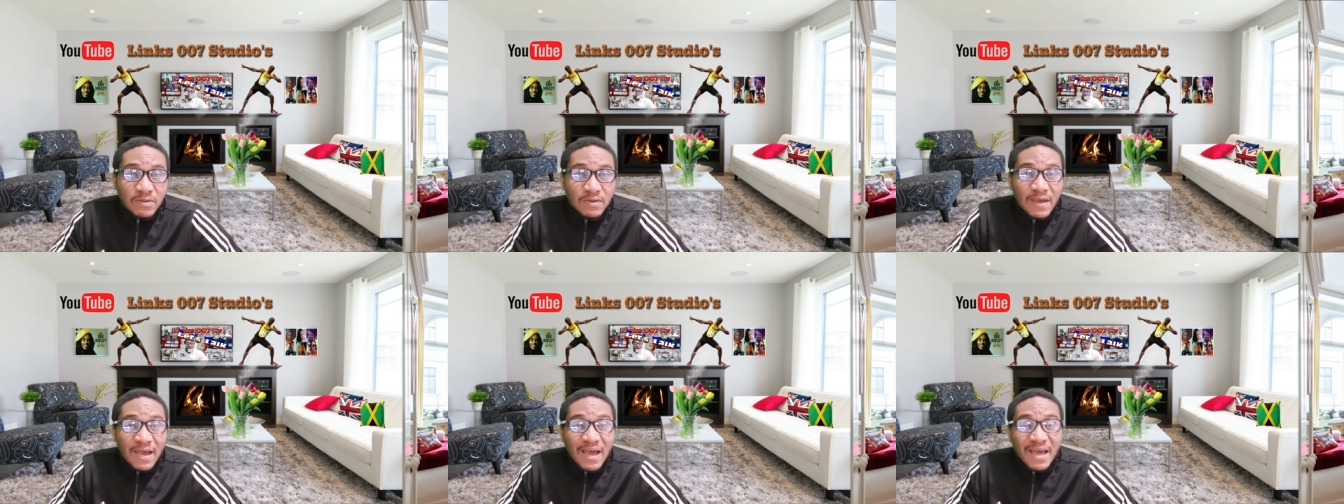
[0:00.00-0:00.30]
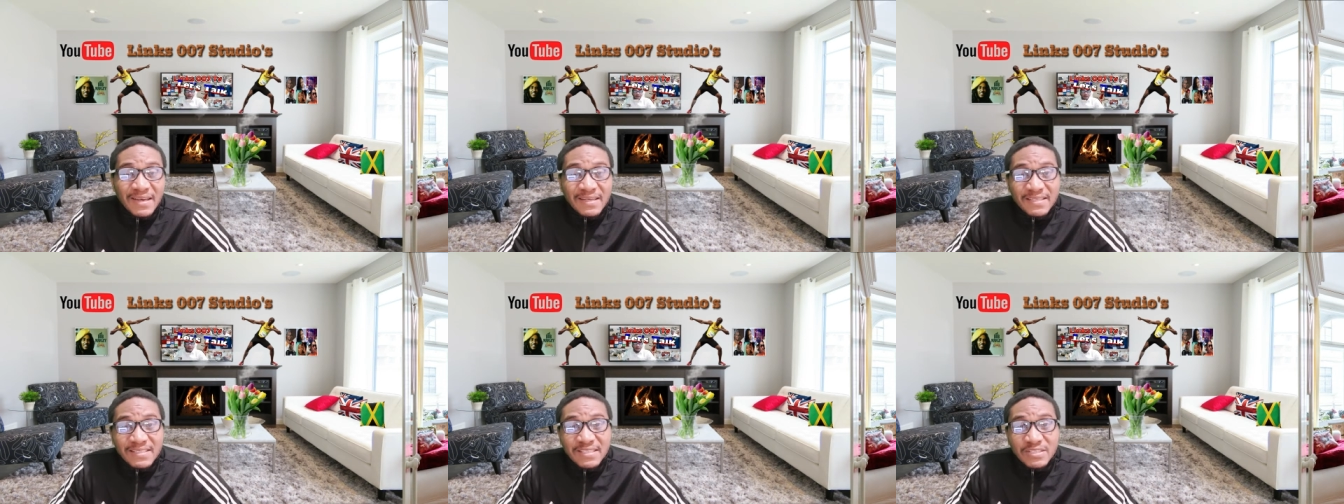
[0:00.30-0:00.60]
And
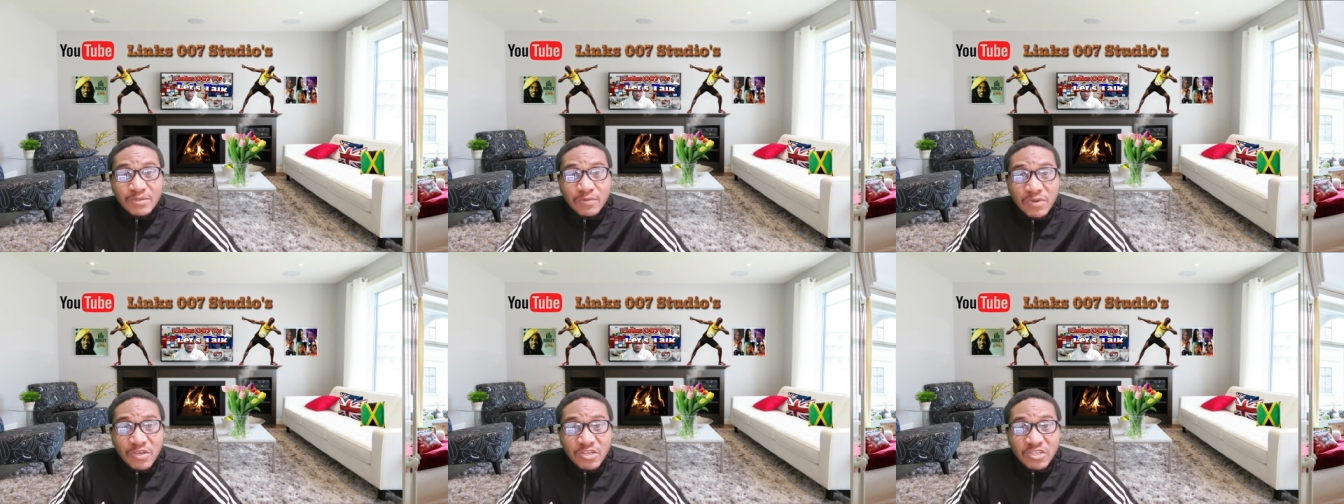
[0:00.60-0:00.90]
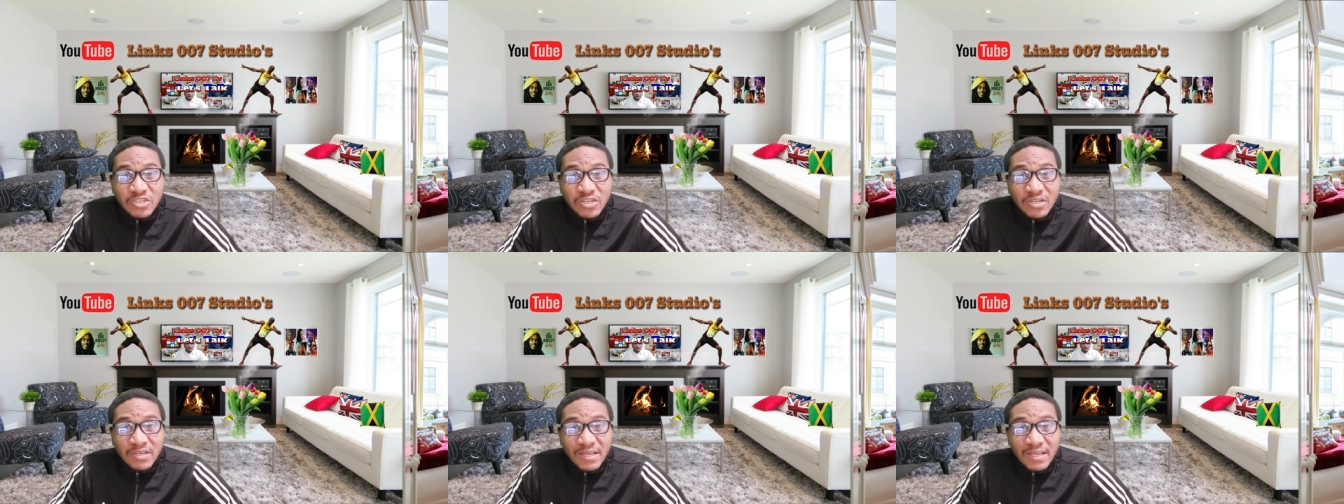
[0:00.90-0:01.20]
the
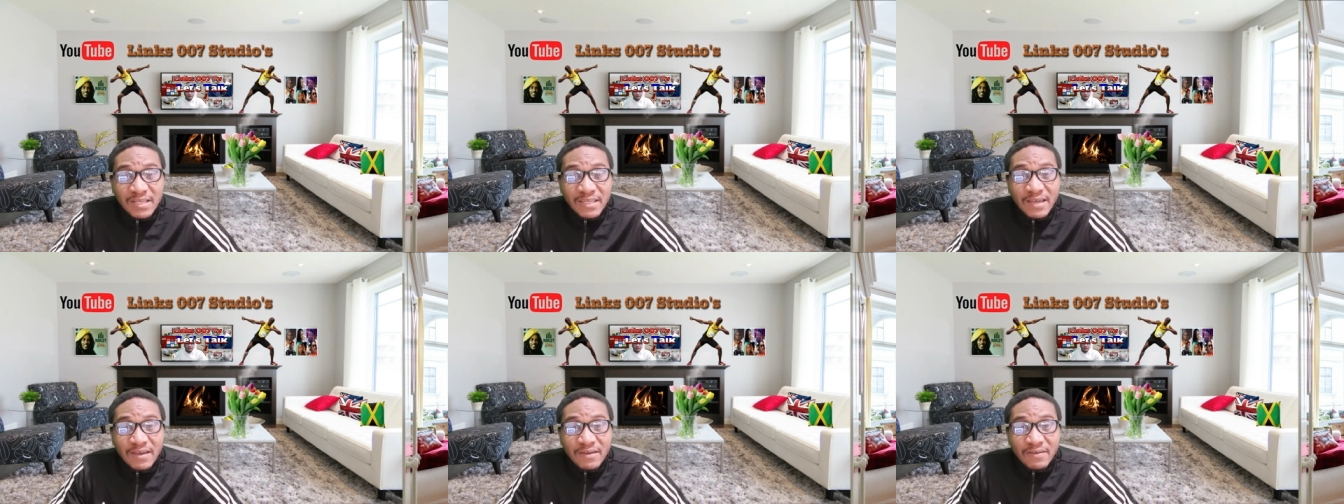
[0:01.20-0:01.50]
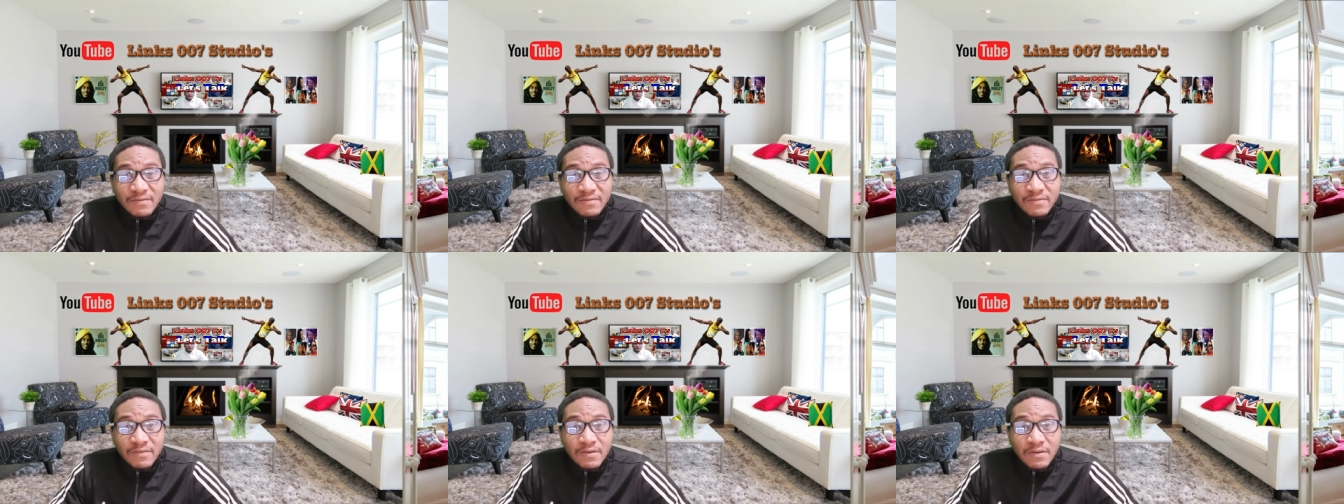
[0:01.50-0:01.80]
situation that I'm
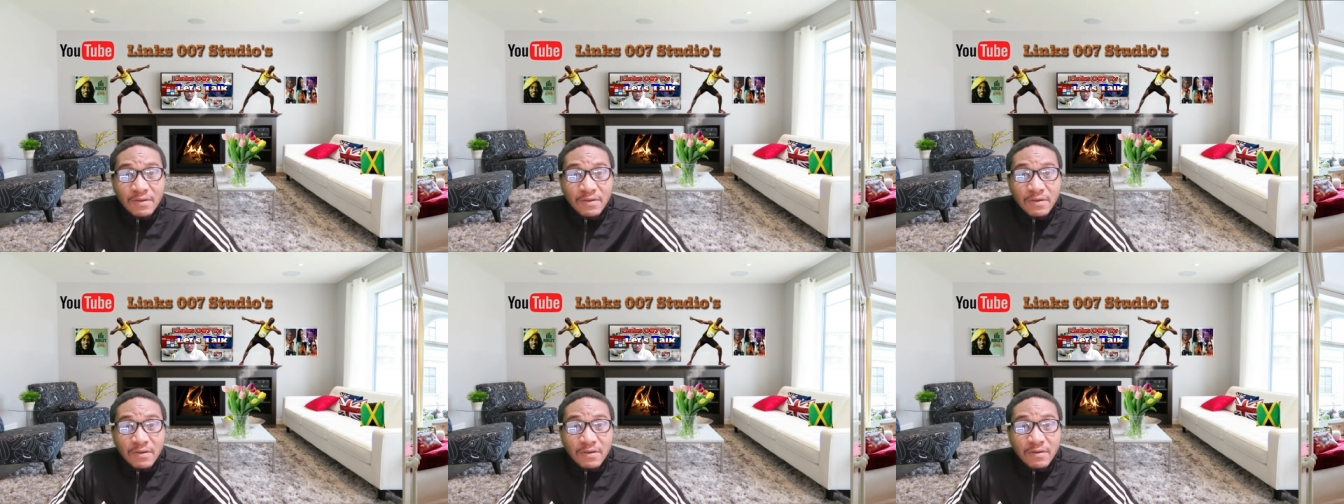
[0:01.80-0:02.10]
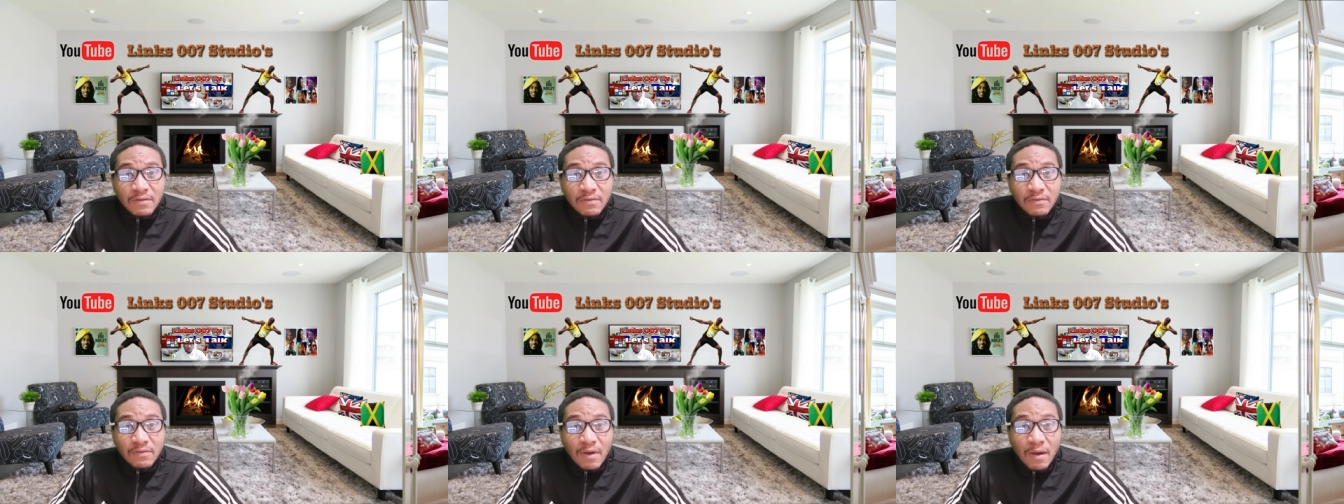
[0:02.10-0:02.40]

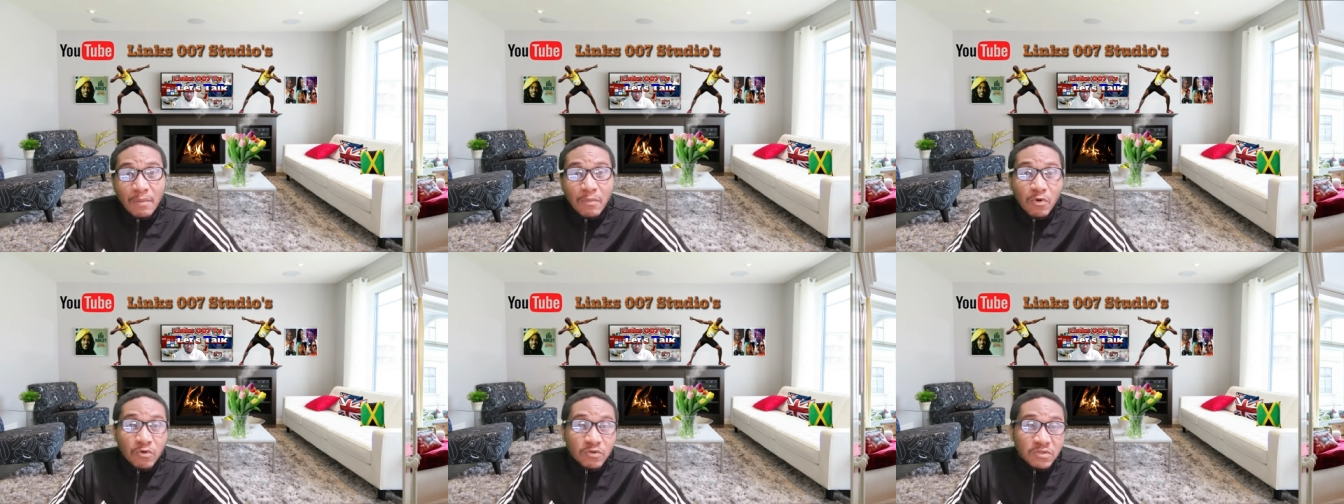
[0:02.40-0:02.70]
about